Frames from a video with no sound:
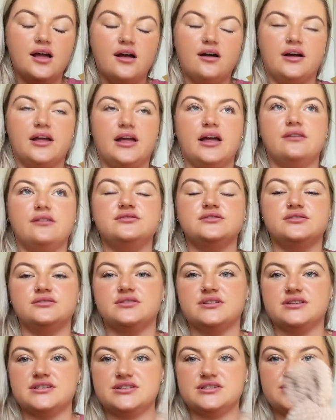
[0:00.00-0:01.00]
I have
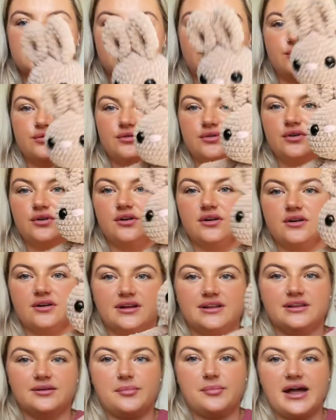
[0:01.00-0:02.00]
done a stone colour
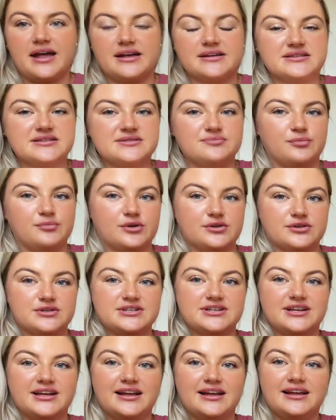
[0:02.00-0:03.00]
in the past,
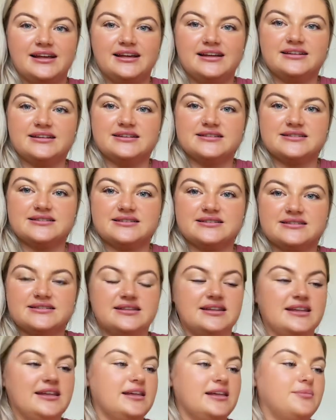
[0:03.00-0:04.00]
but this is
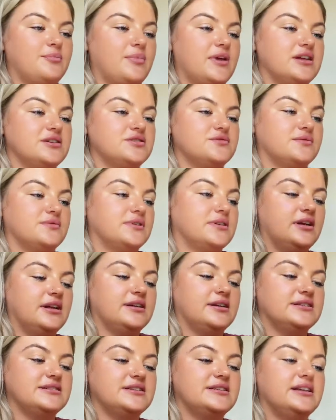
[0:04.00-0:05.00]
the beige one, and
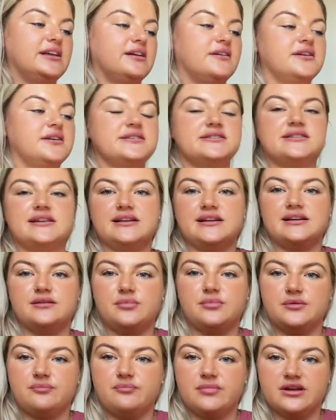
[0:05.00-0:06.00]
I did the eyes a little
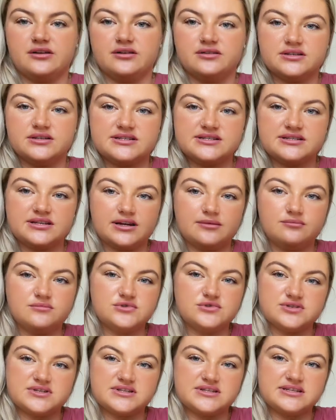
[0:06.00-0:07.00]
bit bigger this time
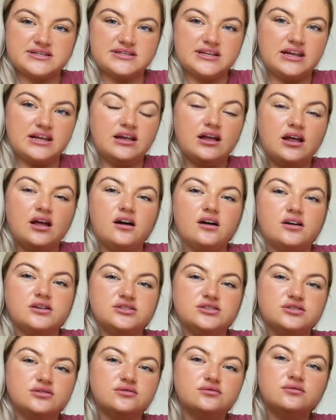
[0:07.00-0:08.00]
just to see. I
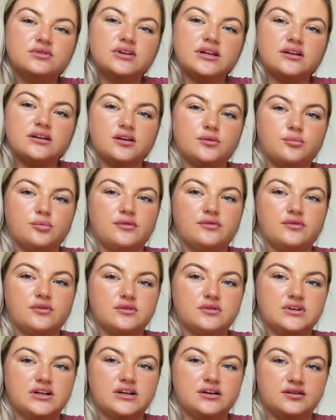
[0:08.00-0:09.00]
do think I
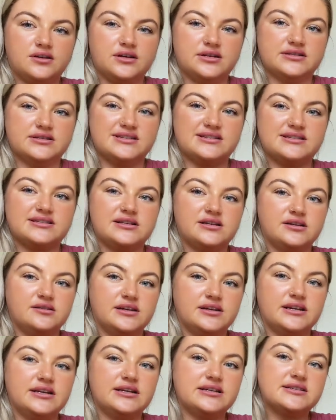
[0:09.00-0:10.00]
prefer the eyes
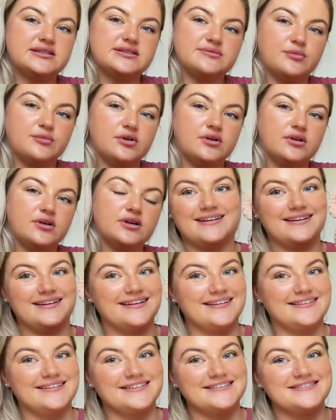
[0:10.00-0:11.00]
slightly smaller,
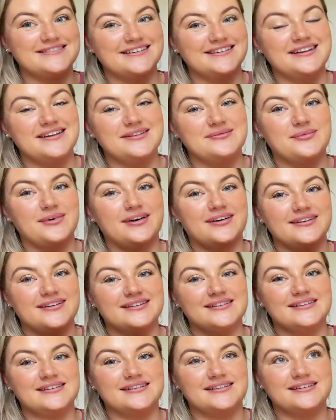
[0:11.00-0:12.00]
and I did him
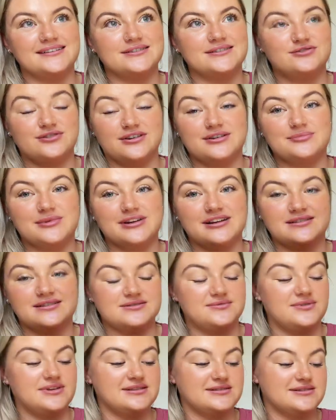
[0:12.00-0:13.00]
on the treadmill
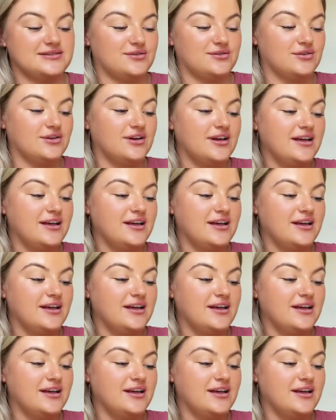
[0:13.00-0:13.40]
as well, so